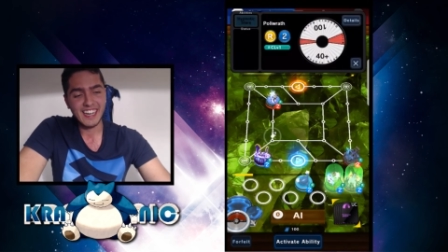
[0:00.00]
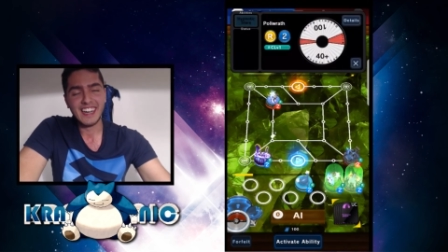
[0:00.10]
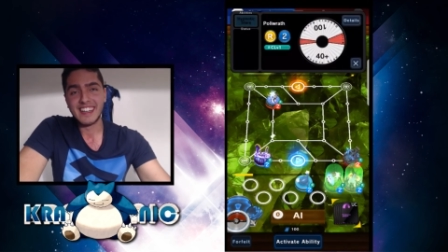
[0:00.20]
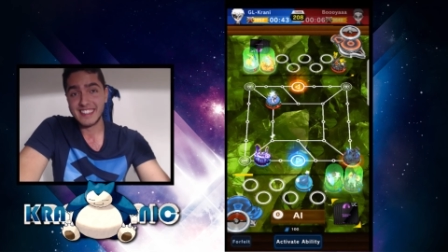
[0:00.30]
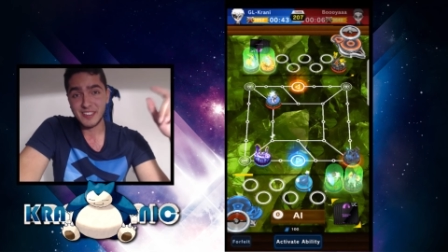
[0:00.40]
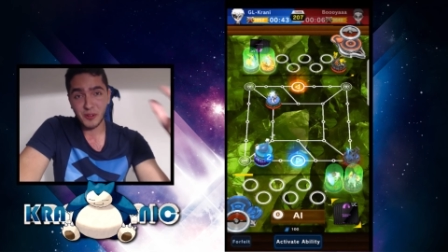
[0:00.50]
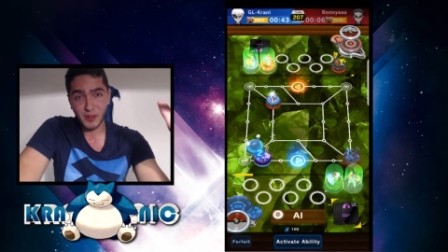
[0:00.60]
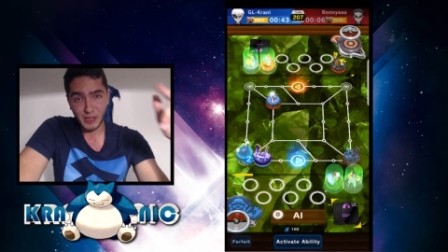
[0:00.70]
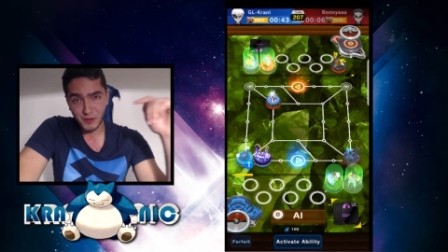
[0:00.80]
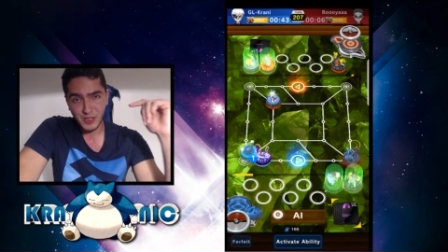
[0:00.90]
the
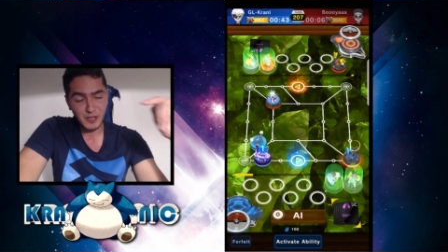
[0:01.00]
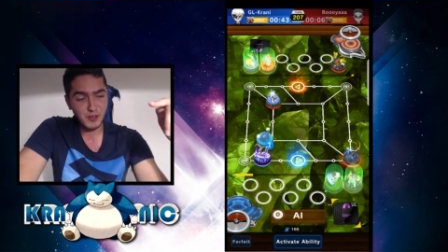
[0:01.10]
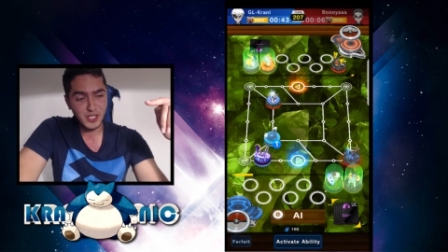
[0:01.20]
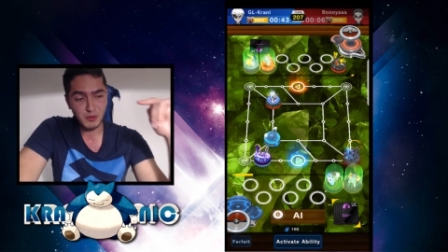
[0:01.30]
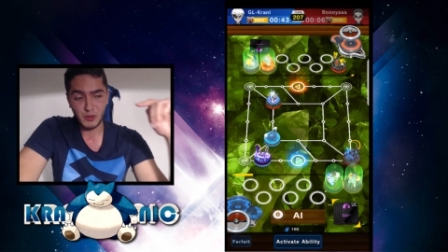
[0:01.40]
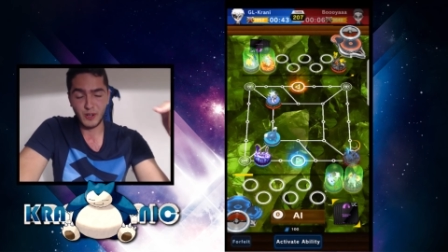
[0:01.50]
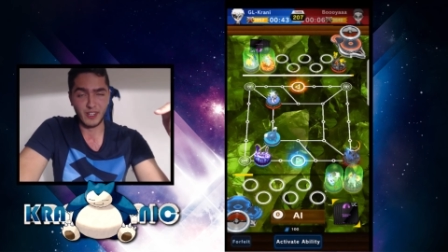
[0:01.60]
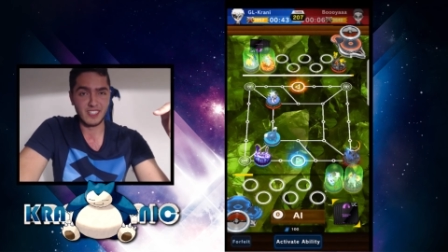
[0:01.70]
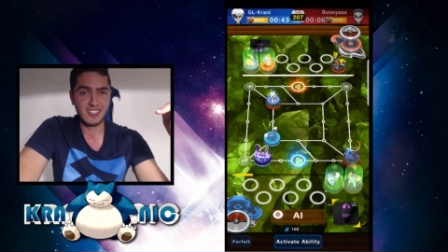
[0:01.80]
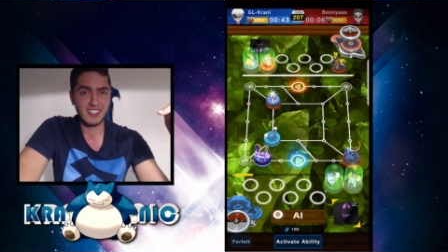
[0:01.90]
Ula Ula Wish
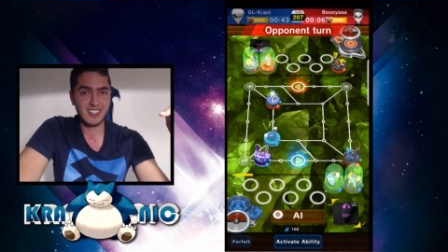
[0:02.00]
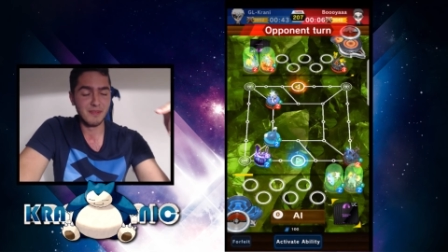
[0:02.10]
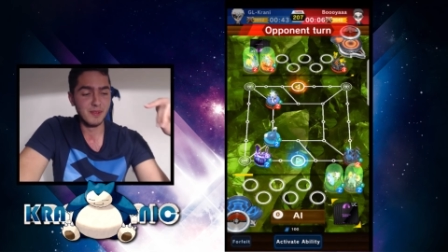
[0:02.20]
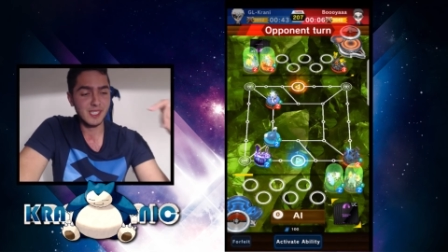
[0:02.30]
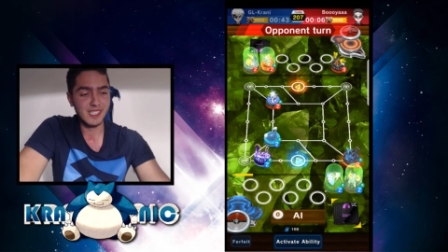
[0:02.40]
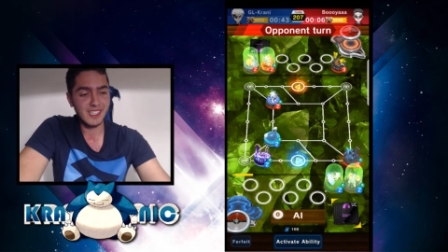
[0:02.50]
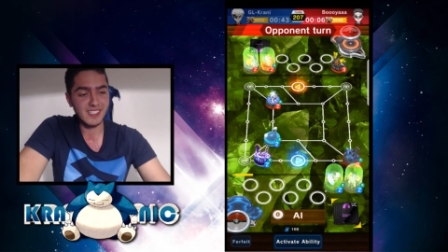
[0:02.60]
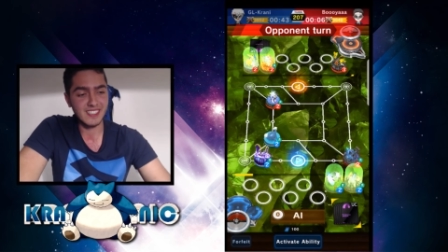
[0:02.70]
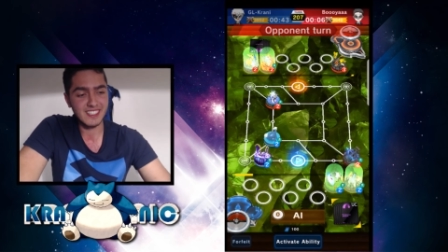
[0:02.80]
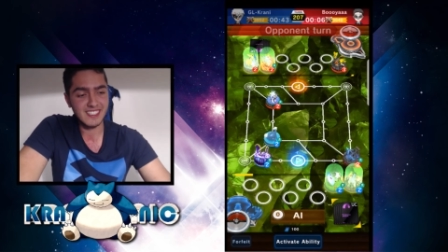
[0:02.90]
worked
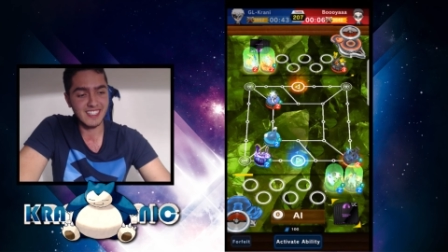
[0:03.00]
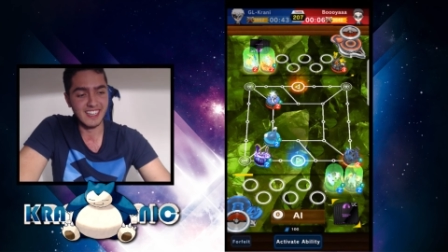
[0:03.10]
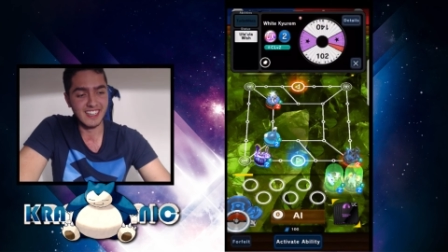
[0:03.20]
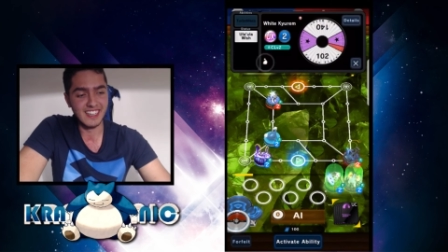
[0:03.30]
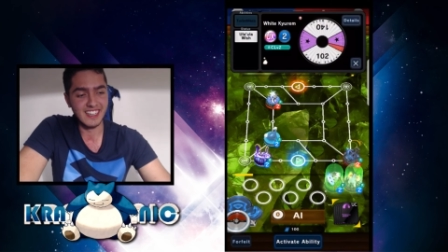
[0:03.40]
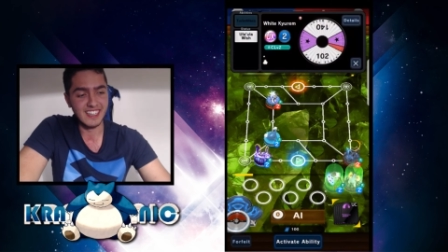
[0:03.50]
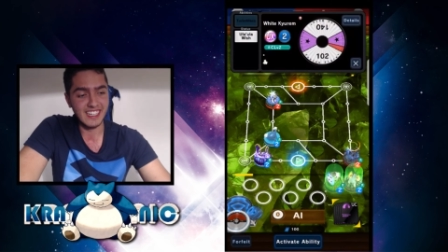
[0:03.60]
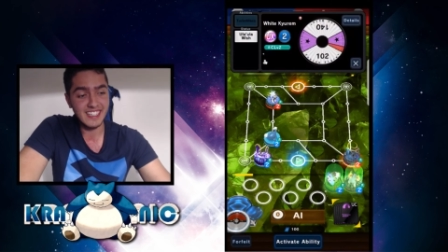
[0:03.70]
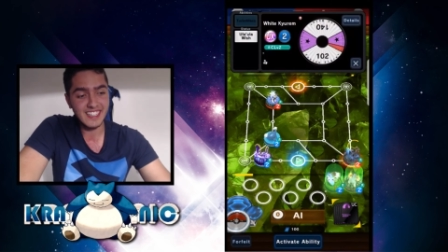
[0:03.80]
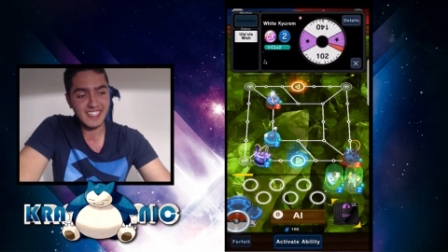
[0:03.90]
because uh, it
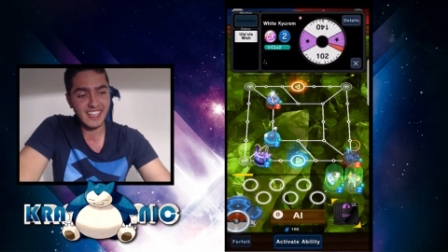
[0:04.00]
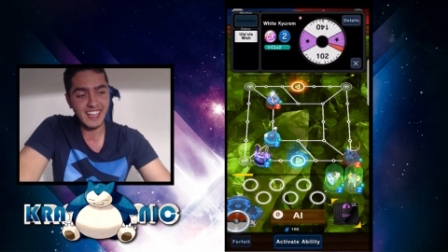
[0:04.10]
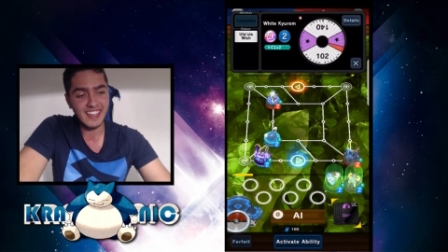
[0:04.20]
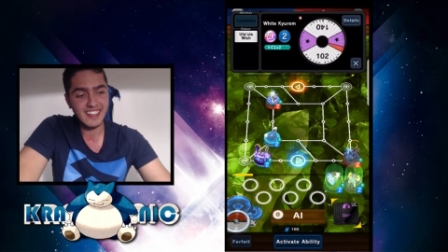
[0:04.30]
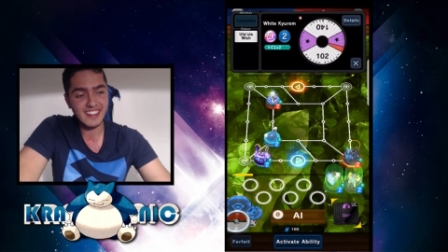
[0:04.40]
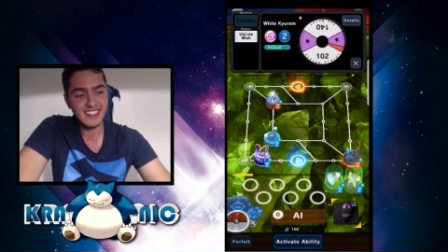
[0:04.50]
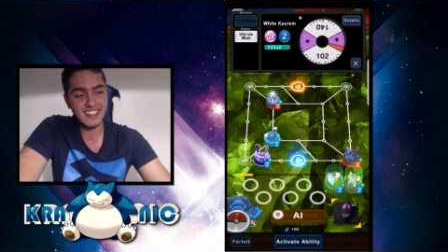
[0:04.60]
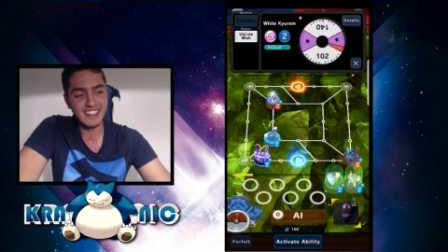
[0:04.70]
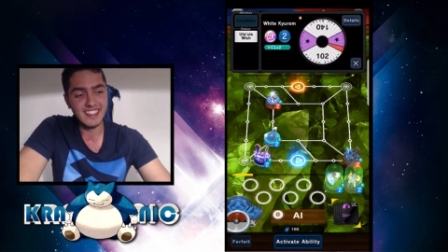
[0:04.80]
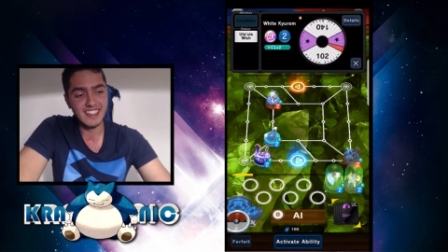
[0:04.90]
negated
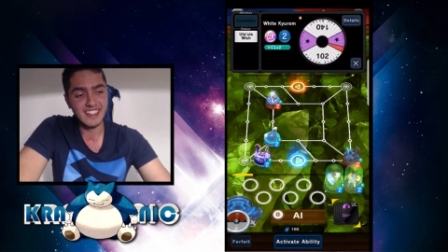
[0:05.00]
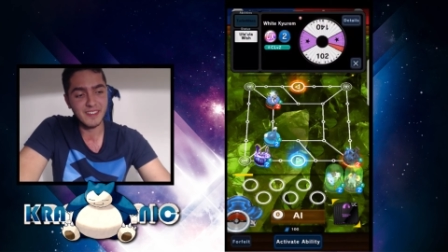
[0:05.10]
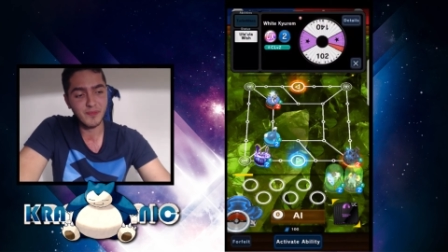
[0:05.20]
the